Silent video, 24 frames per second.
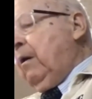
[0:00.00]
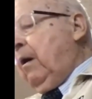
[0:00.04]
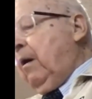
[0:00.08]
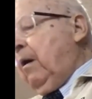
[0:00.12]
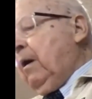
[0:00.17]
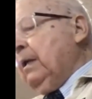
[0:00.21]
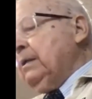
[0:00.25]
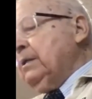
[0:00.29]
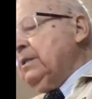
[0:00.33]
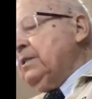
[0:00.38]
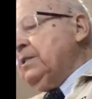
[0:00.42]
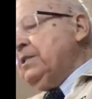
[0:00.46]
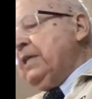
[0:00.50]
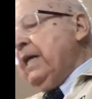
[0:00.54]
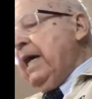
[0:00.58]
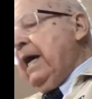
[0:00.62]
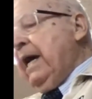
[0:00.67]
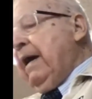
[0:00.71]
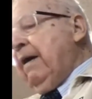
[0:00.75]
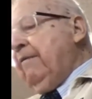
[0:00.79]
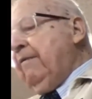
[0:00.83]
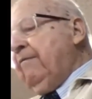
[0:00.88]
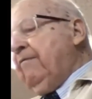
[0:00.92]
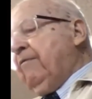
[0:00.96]
aren't
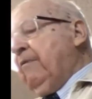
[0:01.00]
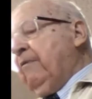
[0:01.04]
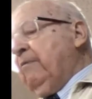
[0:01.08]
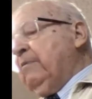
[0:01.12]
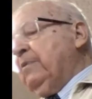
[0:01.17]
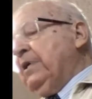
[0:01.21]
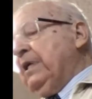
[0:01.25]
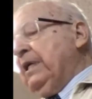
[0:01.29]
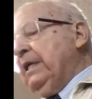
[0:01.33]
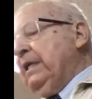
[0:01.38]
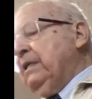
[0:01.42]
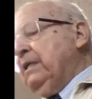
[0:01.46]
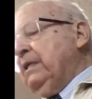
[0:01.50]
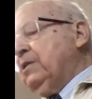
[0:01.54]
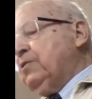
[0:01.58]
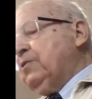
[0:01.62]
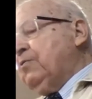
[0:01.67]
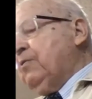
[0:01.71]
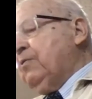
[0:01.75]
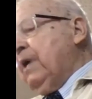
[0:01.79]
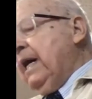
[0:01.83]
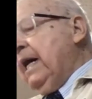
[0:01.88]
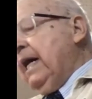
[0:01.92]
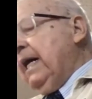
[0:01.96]
saved from sin's
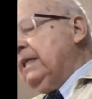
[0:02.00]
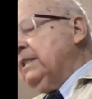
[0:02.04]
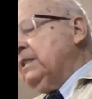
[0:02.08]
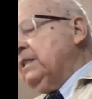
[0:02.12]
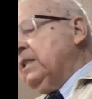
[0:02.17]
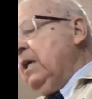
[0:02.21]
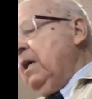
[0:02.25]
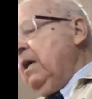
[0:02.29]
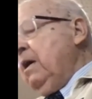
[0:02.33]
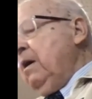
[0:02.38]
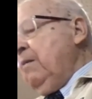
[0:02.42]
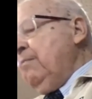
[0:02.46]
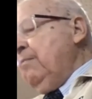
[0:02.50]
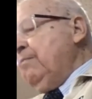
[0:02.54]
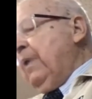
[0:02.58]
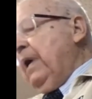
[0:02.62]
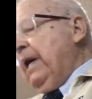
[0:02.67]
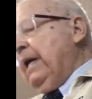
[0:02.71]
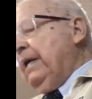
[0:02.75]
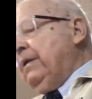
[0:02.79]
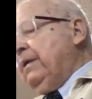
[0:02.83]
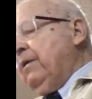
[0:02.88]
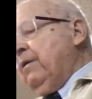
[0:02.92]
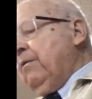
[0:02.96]
grasp
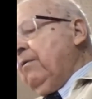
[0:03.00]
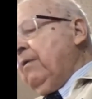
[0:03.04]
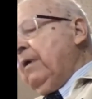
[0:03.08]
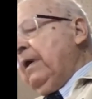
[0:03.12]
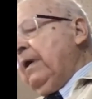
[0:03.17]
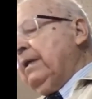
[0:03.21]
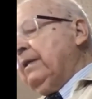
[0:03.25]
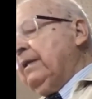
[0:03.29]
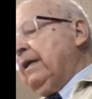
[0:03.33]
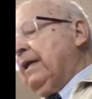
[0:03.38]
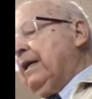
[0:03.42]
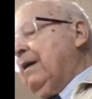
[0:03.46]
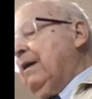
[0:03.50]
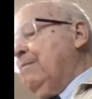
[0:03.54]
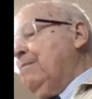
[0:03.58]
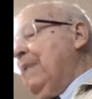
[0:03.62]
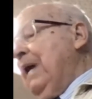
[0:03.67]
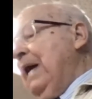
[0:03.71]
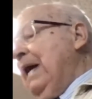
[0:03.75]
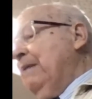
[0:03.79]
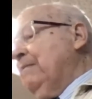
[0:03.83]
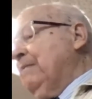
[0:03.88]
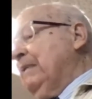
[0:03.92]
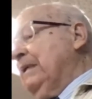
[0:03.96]
by knowing the
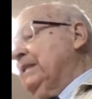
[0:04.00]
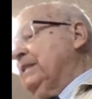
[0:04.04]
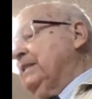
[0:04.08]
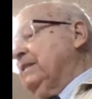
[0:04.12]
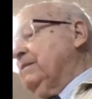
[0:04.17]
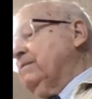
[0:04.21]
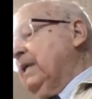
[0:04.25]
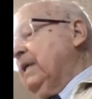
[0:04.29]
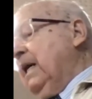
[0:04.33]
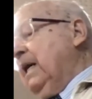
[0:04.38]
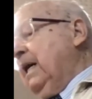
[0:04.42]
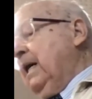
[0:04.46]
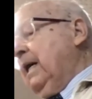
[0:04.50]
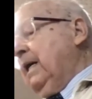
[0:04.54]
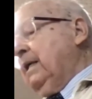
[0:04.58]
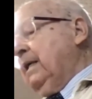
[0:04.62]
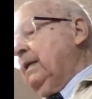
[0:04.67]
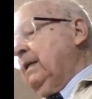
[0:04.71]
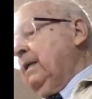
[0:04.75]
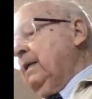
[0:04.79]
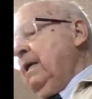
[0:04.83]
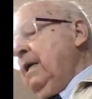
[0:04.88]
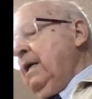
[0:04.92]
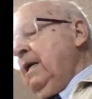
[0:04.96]
commandments of God
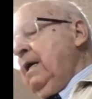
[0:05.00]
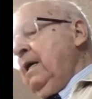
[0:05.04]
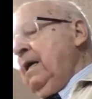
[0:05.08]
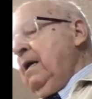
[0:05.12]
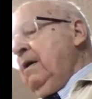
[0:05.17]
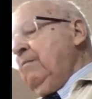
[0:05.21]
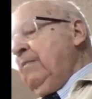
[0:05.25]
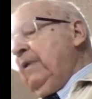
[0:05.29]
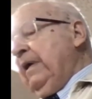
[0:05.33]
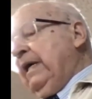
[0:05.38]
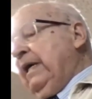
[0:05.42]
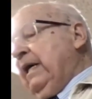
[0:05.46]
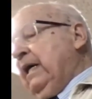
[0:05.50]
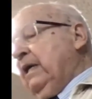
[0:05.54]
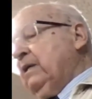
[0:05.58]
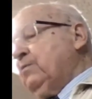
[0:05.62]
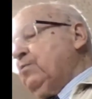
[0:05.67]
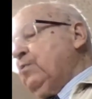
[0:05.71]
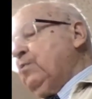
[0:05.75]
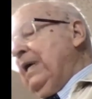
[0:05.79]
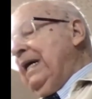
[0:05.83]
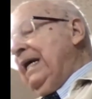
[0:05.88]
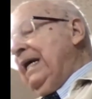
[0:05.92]
because we